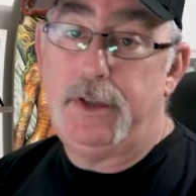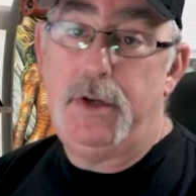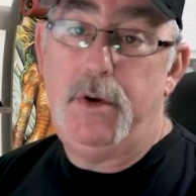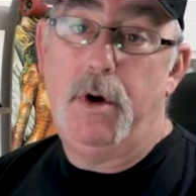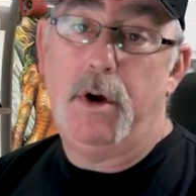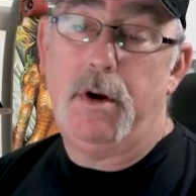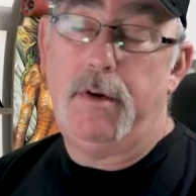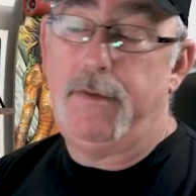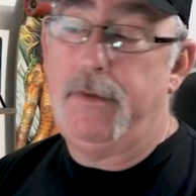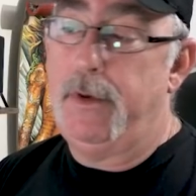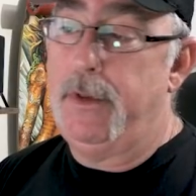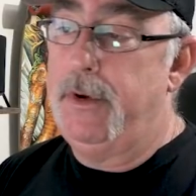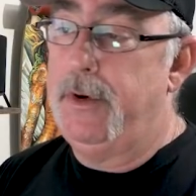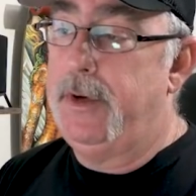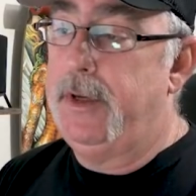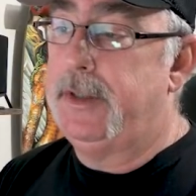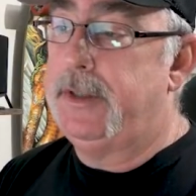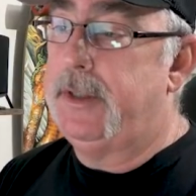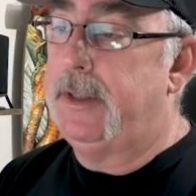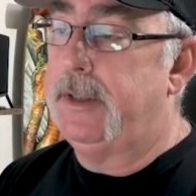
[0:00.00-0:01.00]
too on a further
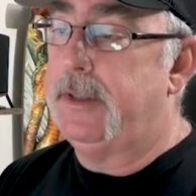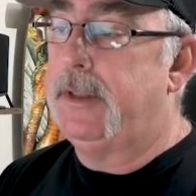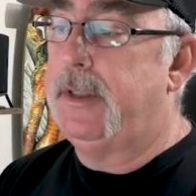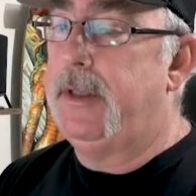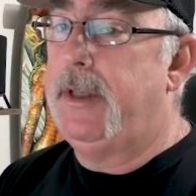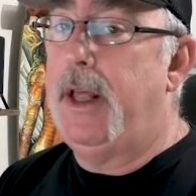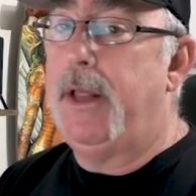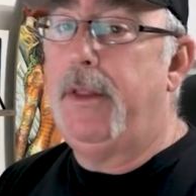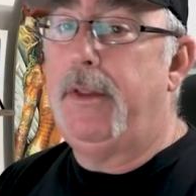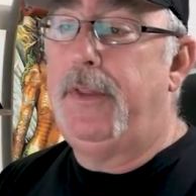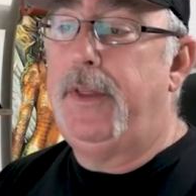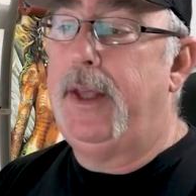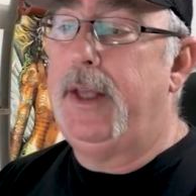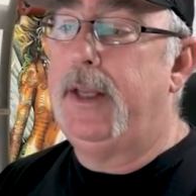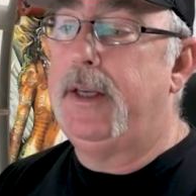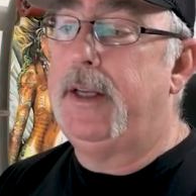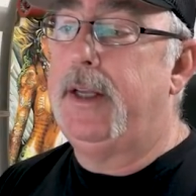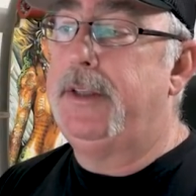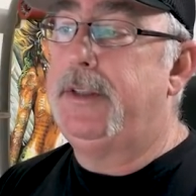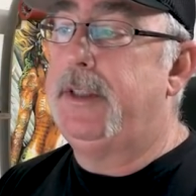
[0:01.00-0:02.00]
distance. The other thing
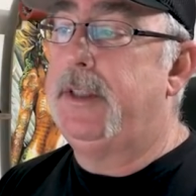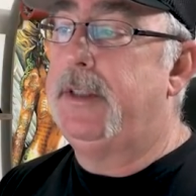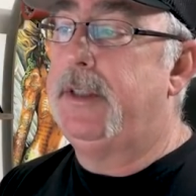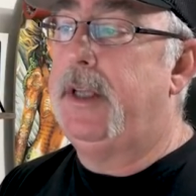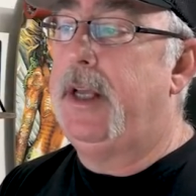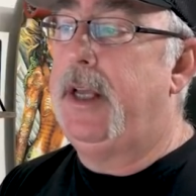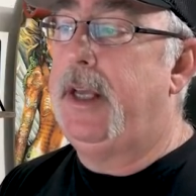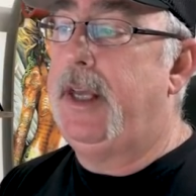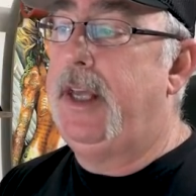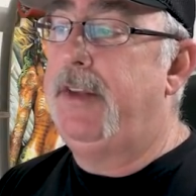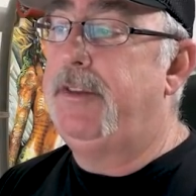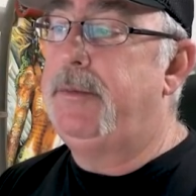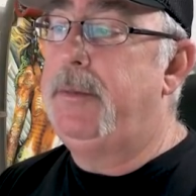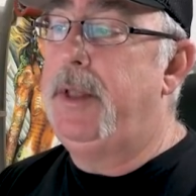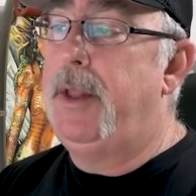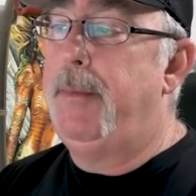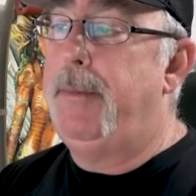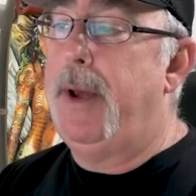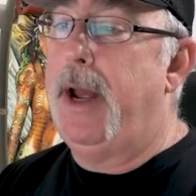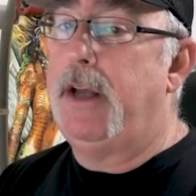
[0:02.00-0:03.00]
it does is it gives
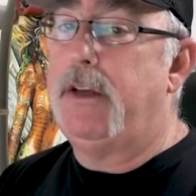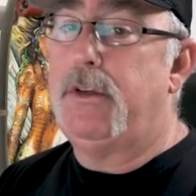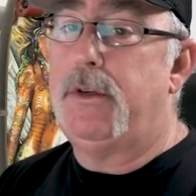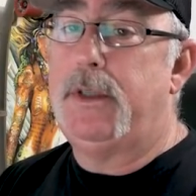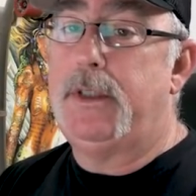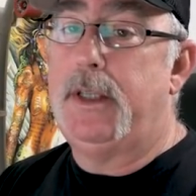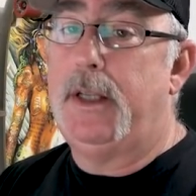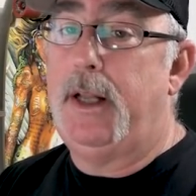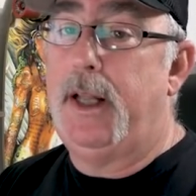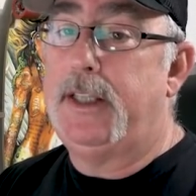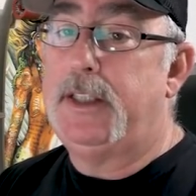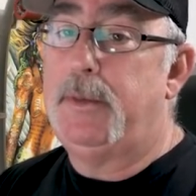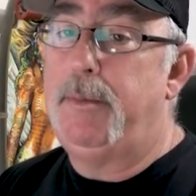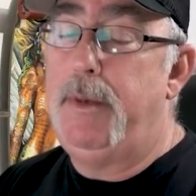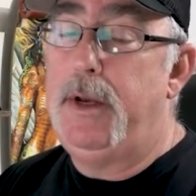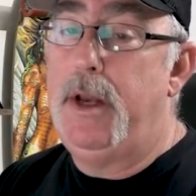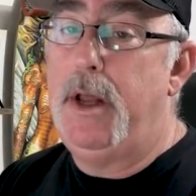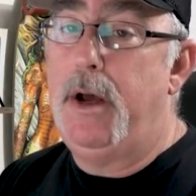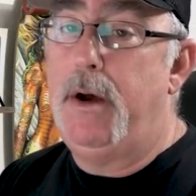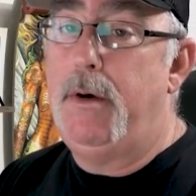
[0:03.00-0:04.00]
me the boundaries and lets
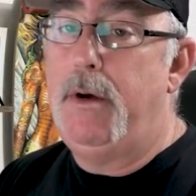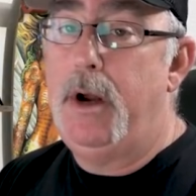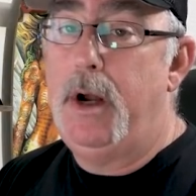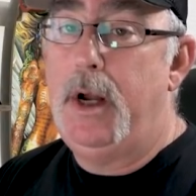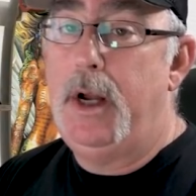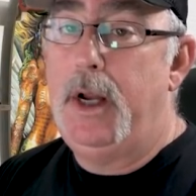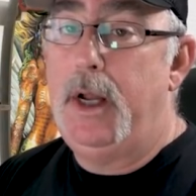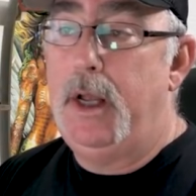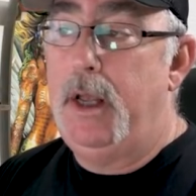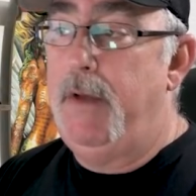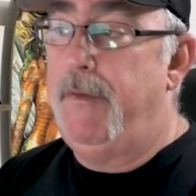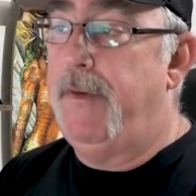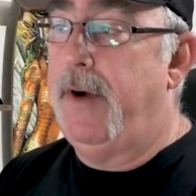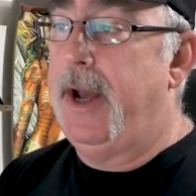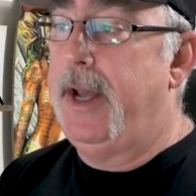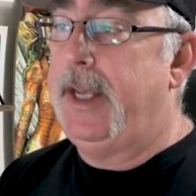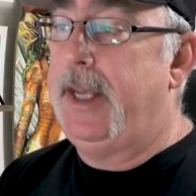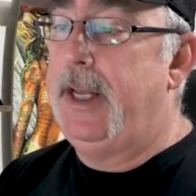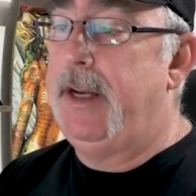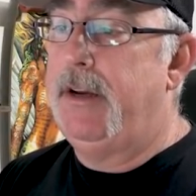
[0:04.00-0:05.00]
me know if
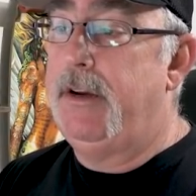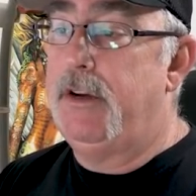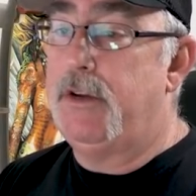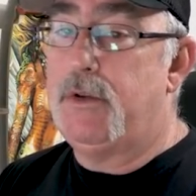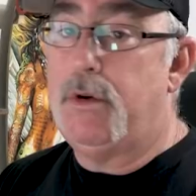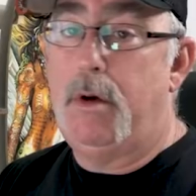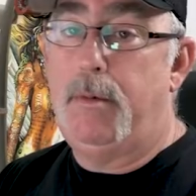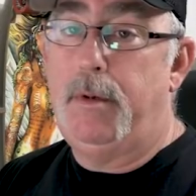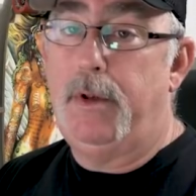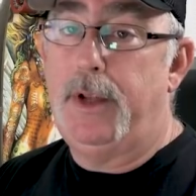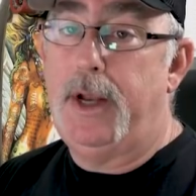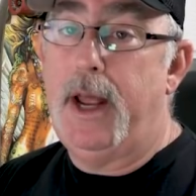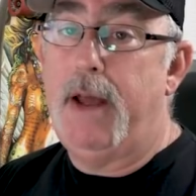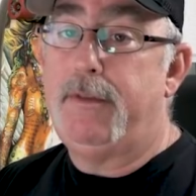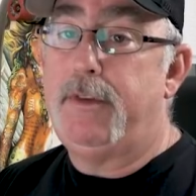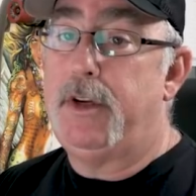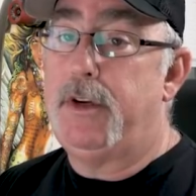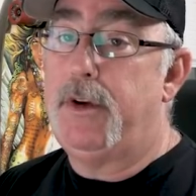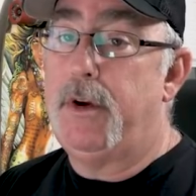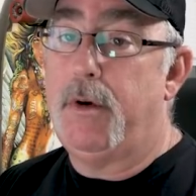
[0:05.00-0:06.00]
I get into trouble and I
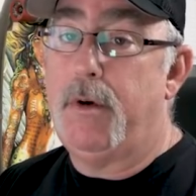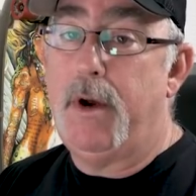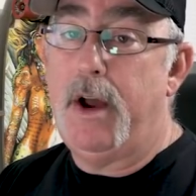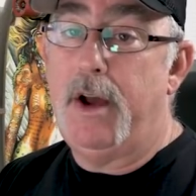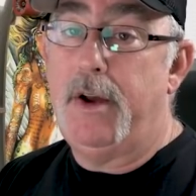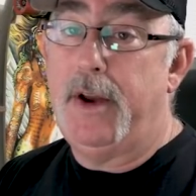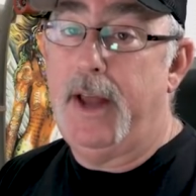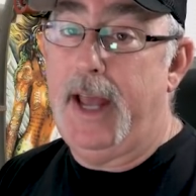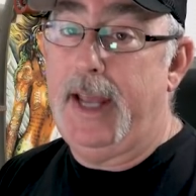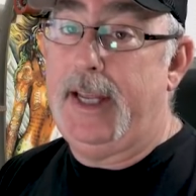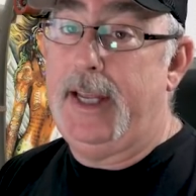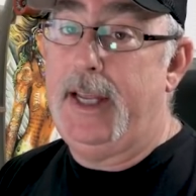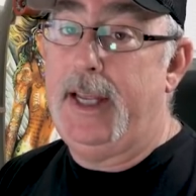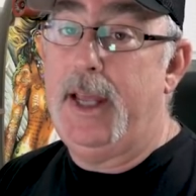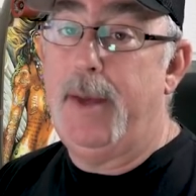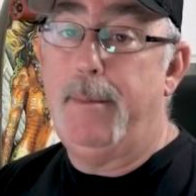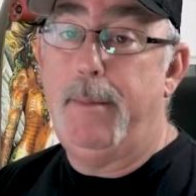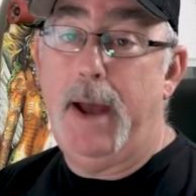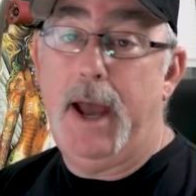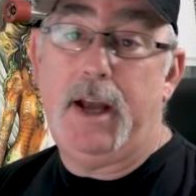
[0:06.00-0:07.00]
have to turn around, I can
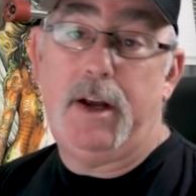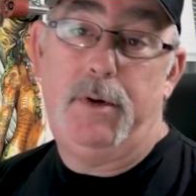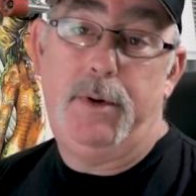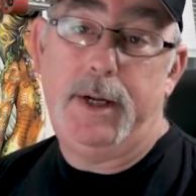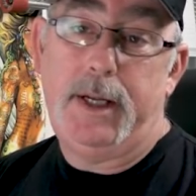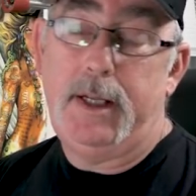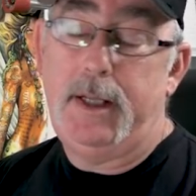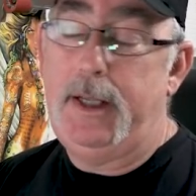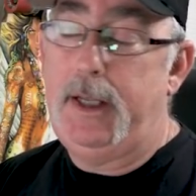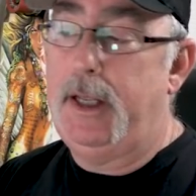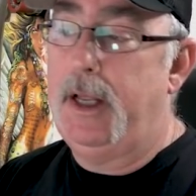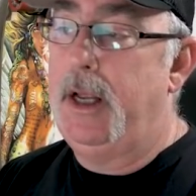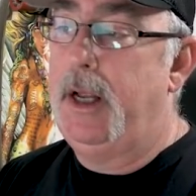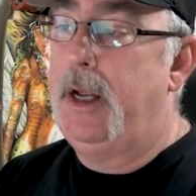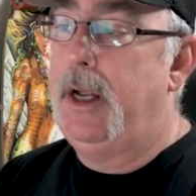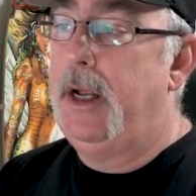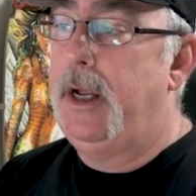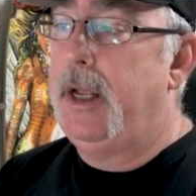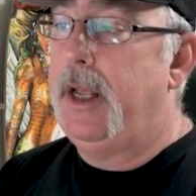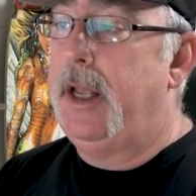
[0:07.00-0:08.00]
get back quickly.
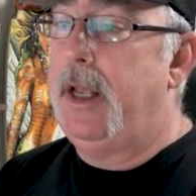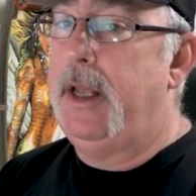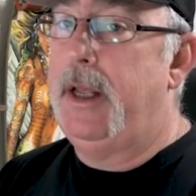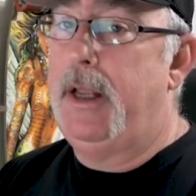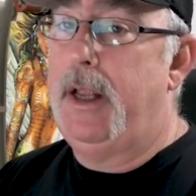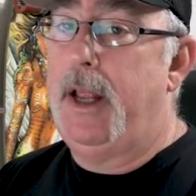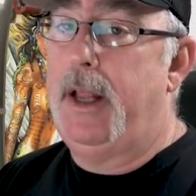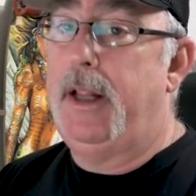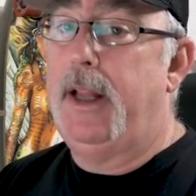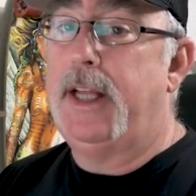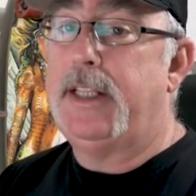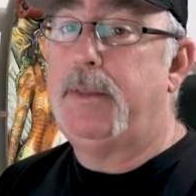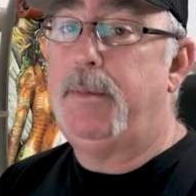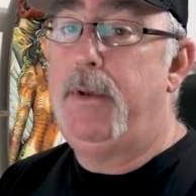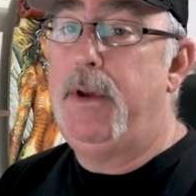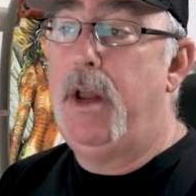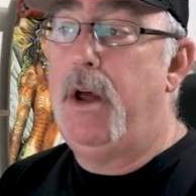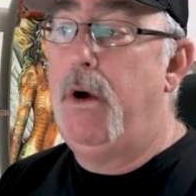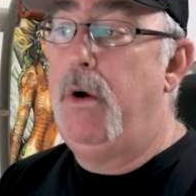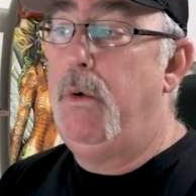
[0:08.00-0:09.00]
It lets
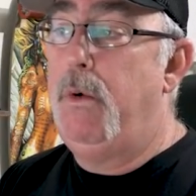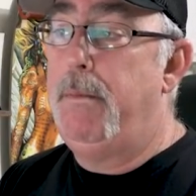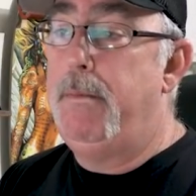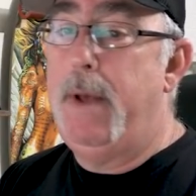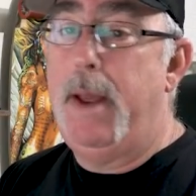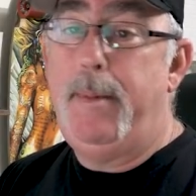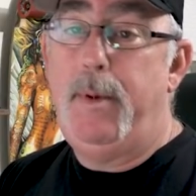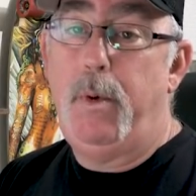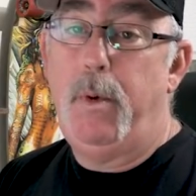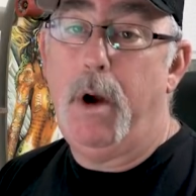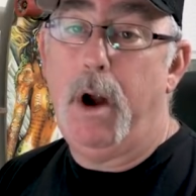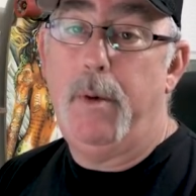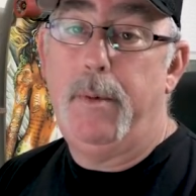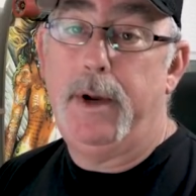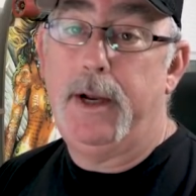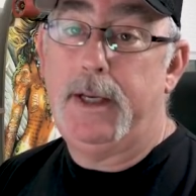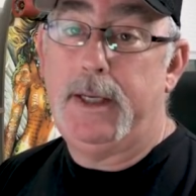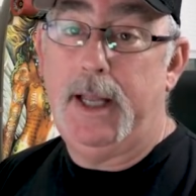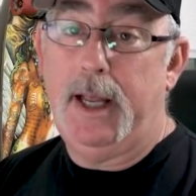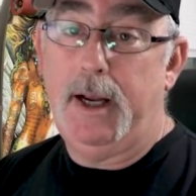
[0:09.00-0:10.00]
me know maybe where I
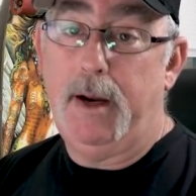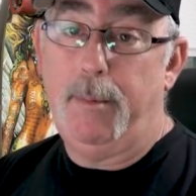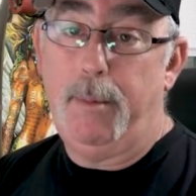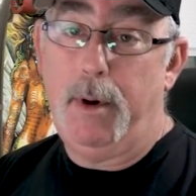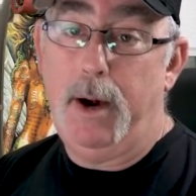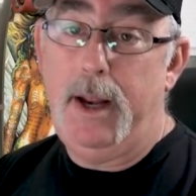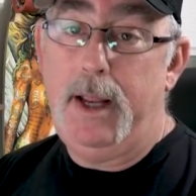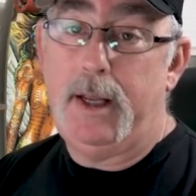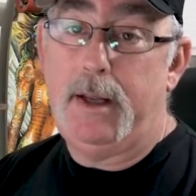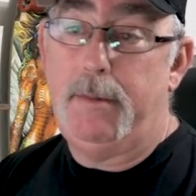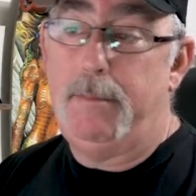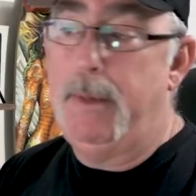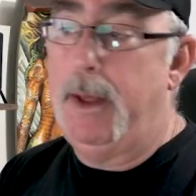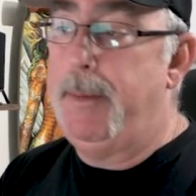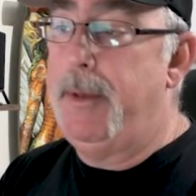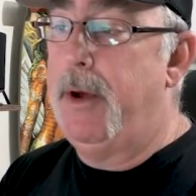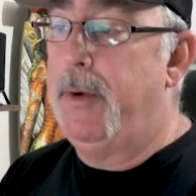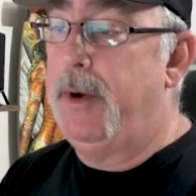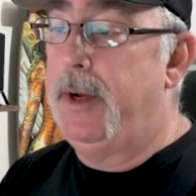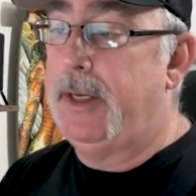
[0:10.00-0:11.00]
want to take a break.
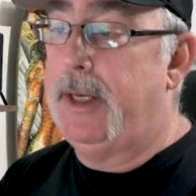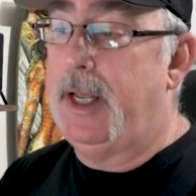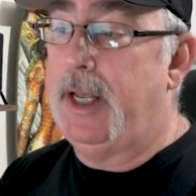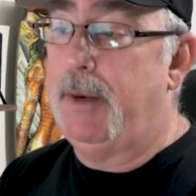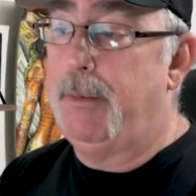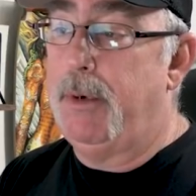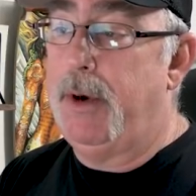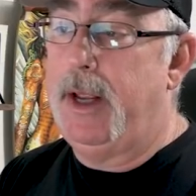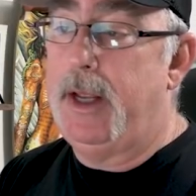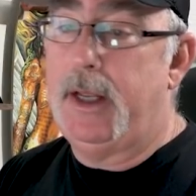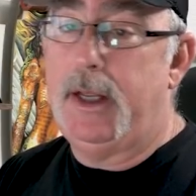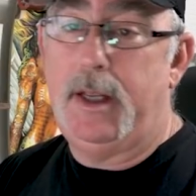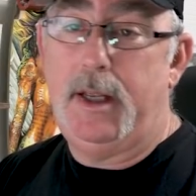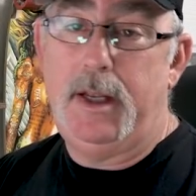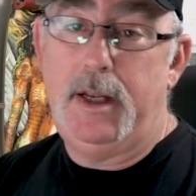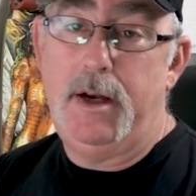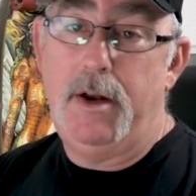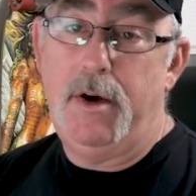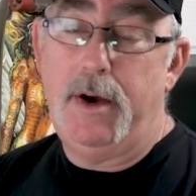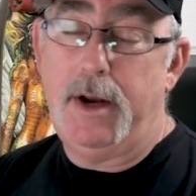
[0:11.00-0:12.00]
Maybe I want to take a break,
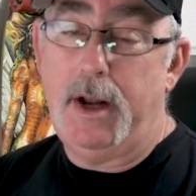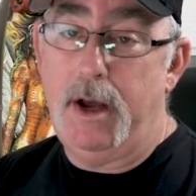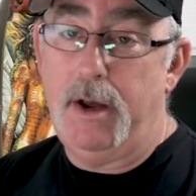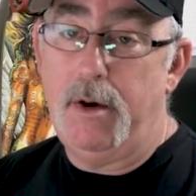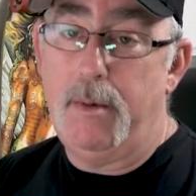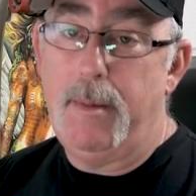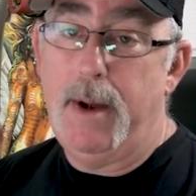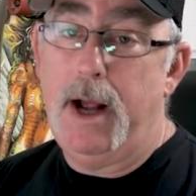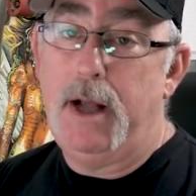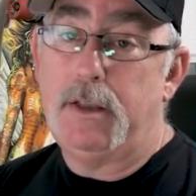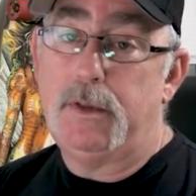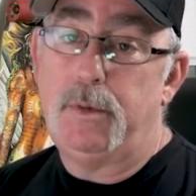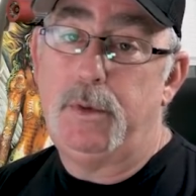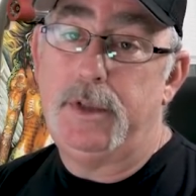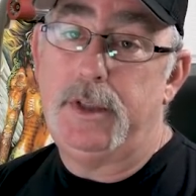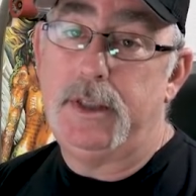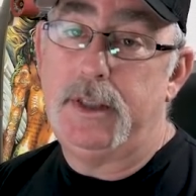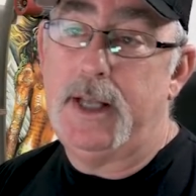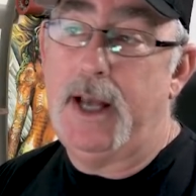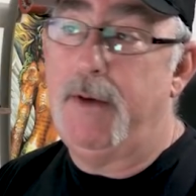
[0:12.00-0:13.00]
at 100 miles,
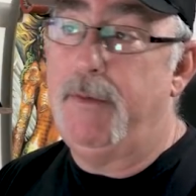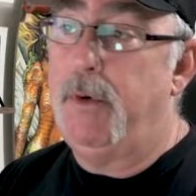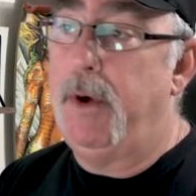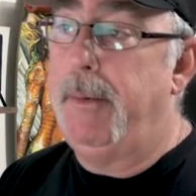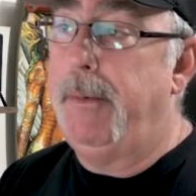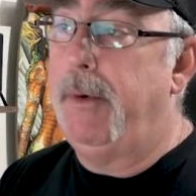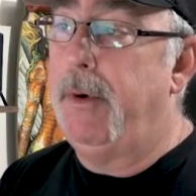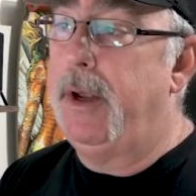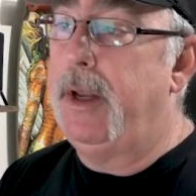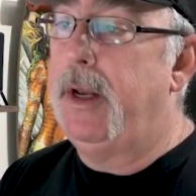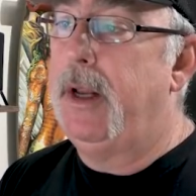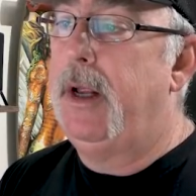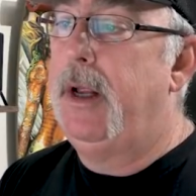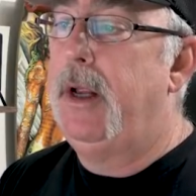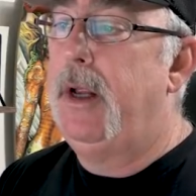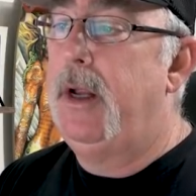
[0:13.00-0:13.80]
which is halfway point,